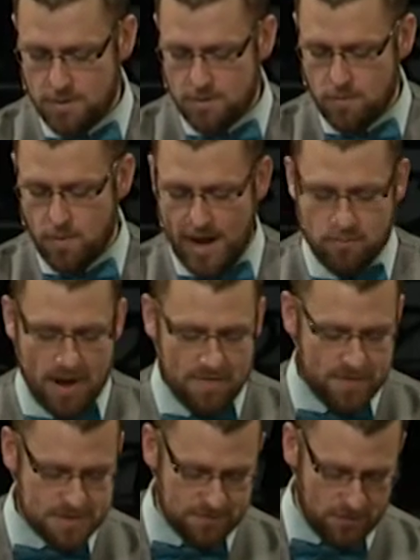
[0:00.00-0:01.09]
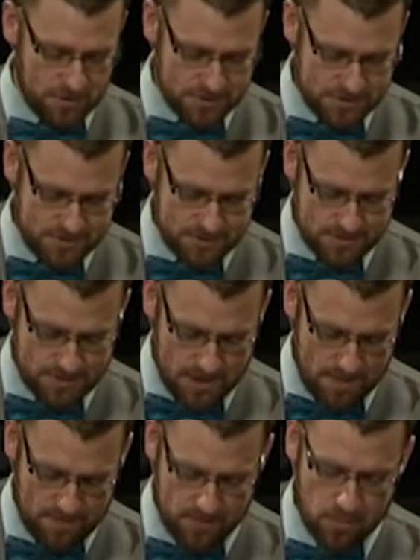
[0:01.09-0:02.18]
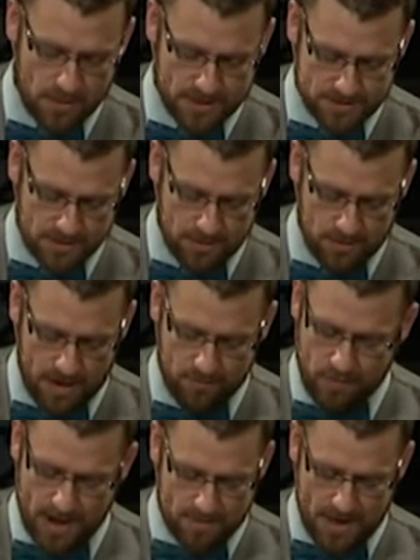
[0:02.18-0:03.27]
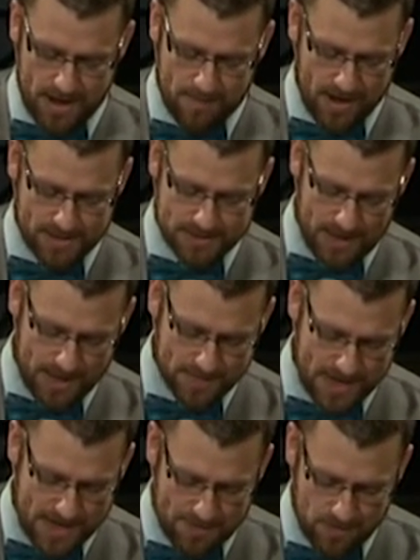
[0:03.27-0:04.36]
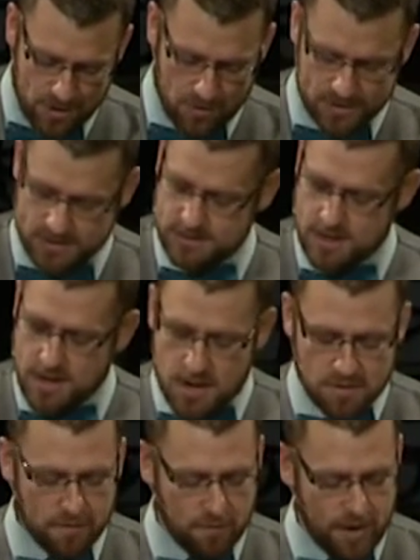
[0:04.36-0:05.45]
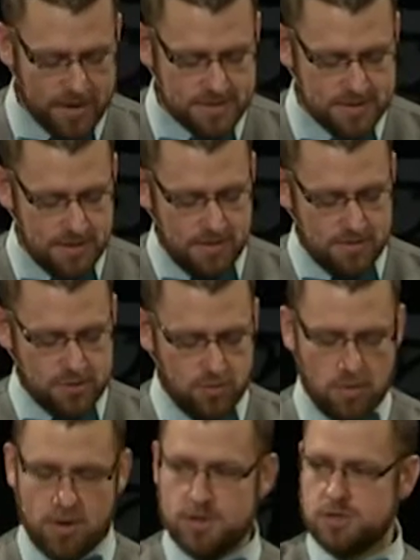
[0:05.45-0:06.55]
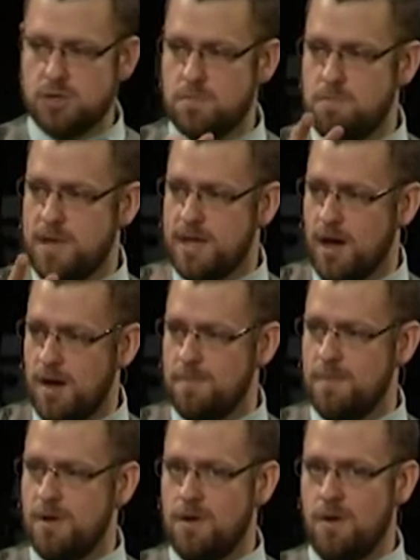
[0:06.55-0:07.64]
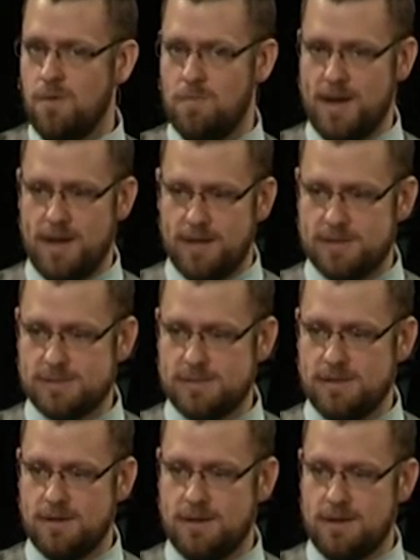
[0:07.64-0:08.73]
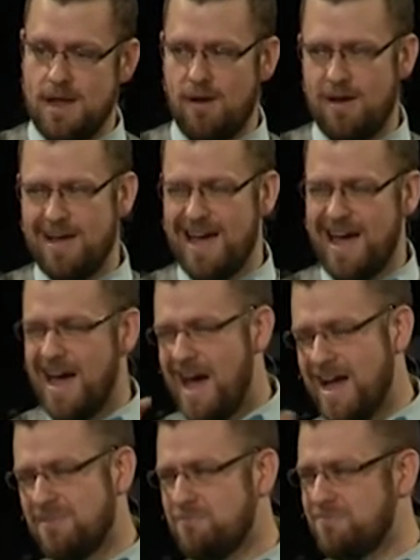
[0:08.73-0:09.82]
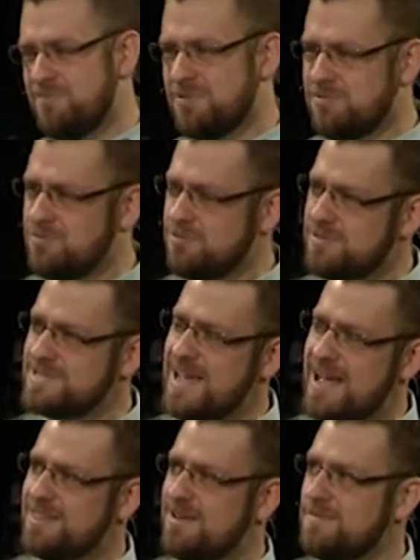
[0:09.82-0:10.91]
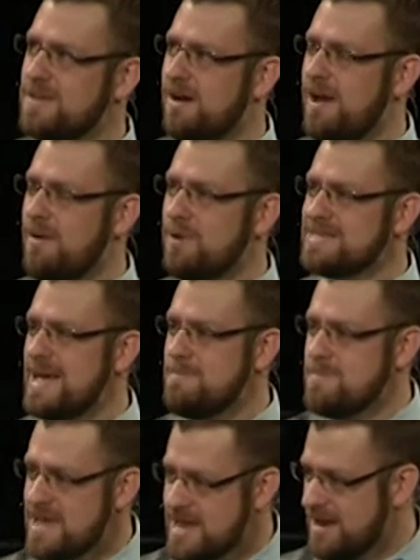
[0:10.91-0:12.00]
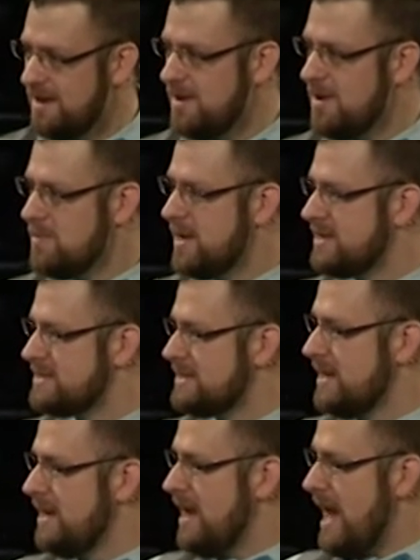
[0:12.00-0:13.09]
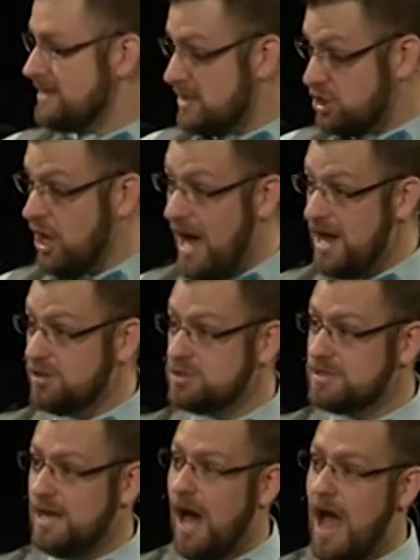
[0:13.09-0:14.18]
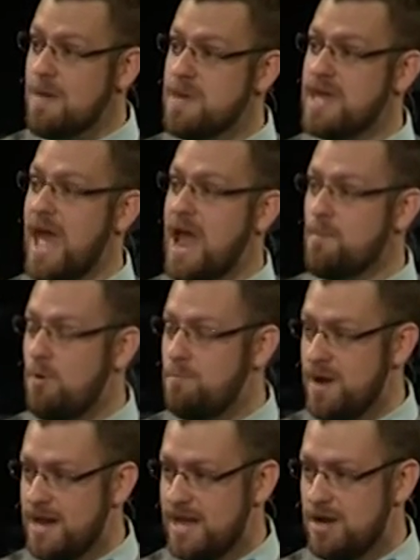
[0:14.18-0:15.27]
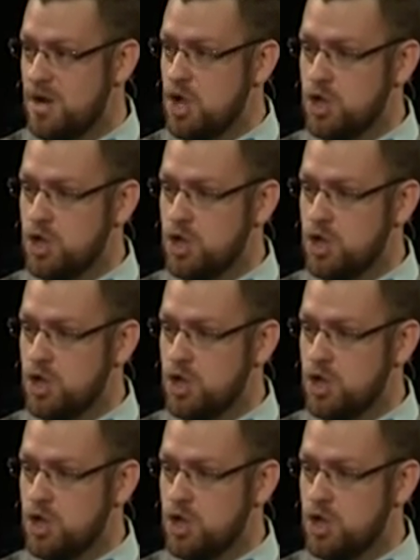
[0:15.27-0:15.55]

When I read this verse a few weeks ago, I've read it many, many times. I never noticed the phrase, two words, become obedient. Now, I sat there and I think, all right, what does that mean? Because as a child, I became obedient